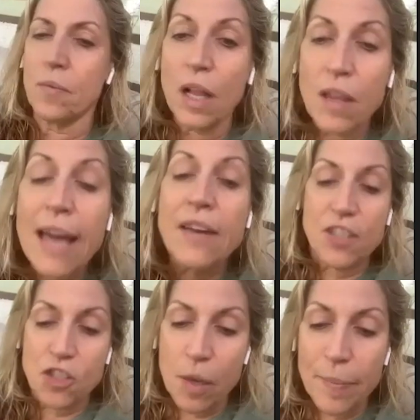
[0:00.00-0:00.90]
a lot of
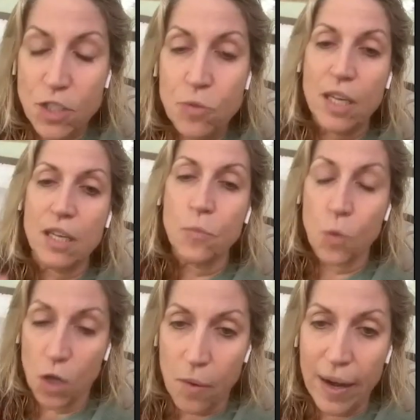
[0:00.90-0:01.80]
us are going to be doing
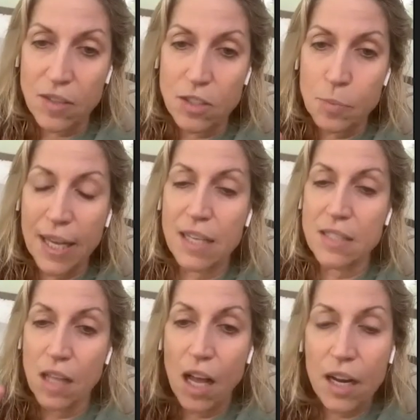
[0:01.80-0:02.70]
workarounds because
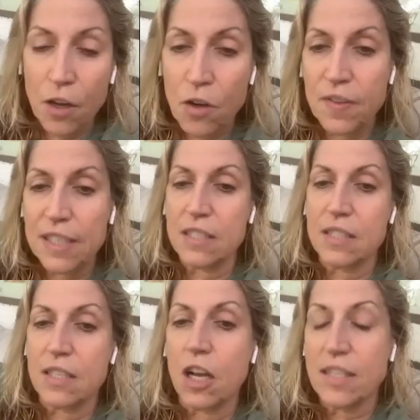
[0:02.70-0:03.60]
long COVID is
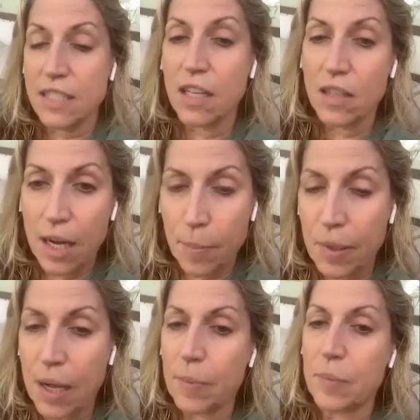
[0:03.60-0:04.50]
causing a lot of
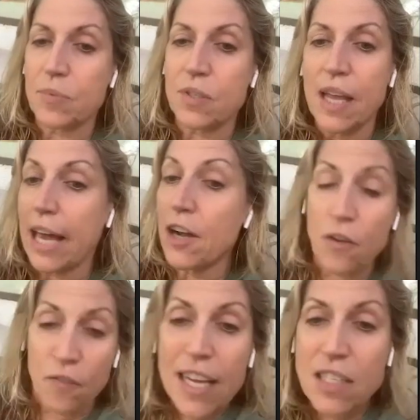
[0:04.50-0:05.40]
problems. I don't know
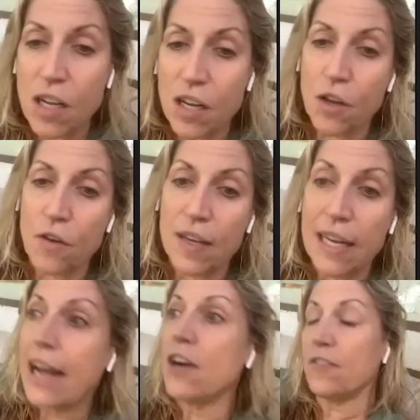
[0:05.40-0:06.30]
if he has long COVID.
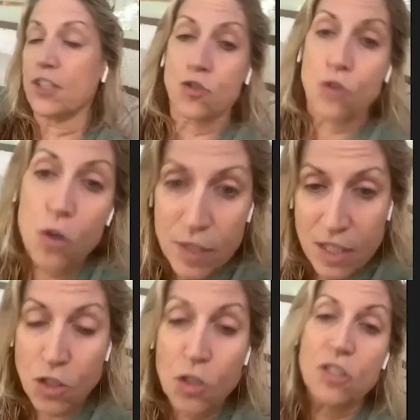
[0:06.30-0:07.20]
I don't know if his stroke was
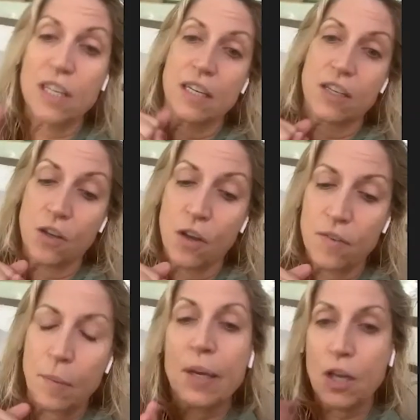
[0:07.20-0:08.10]
associated with
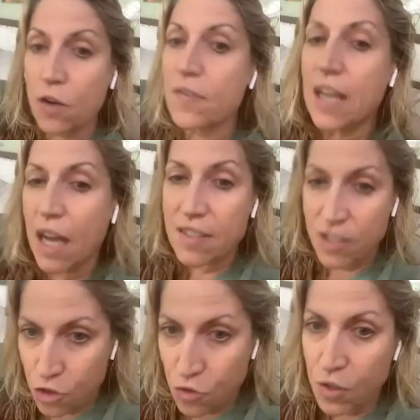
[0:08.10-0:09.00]
COVID, but COVID
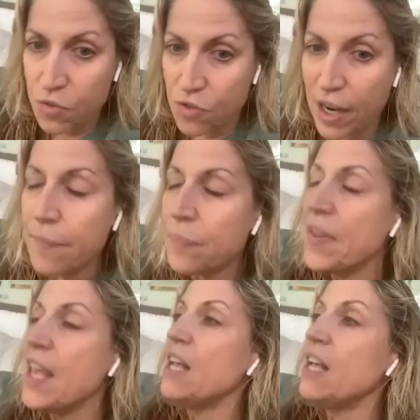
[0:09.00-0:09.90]
causes strokes, right?
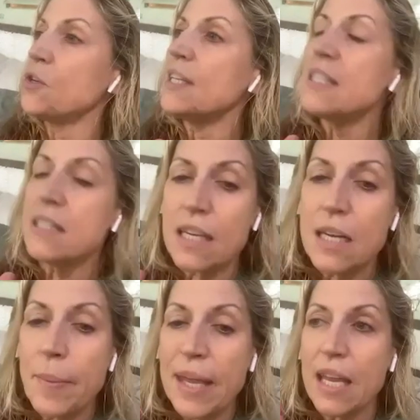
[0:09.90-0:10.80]
So this is going
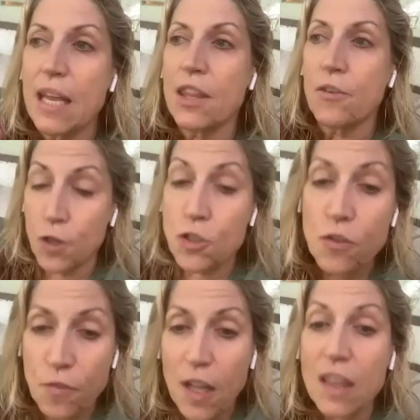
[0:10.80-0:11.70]
to be the future
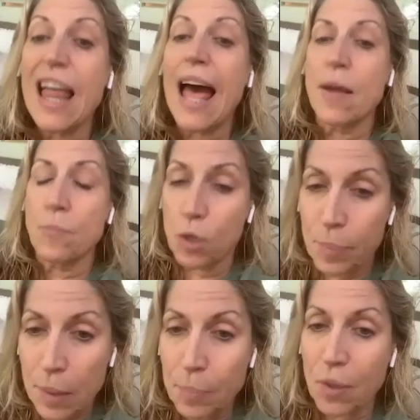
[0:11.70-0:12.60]
for a lot more
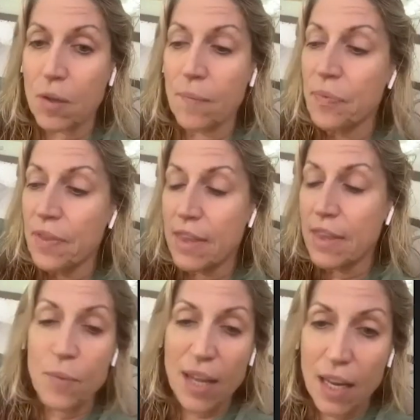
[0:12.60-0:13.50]
people
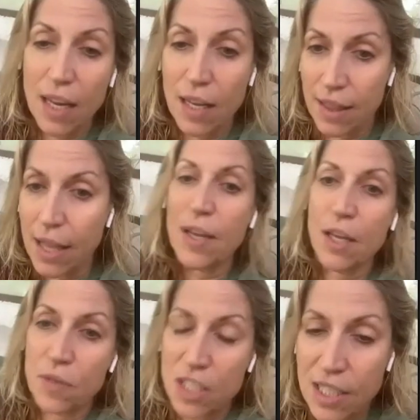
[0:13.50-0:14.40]
than we had
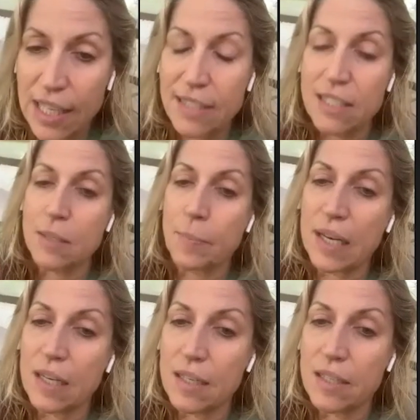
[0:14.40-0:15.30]
originally
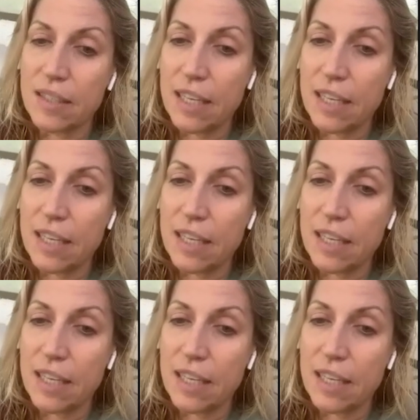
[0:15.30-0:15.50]
anticipated,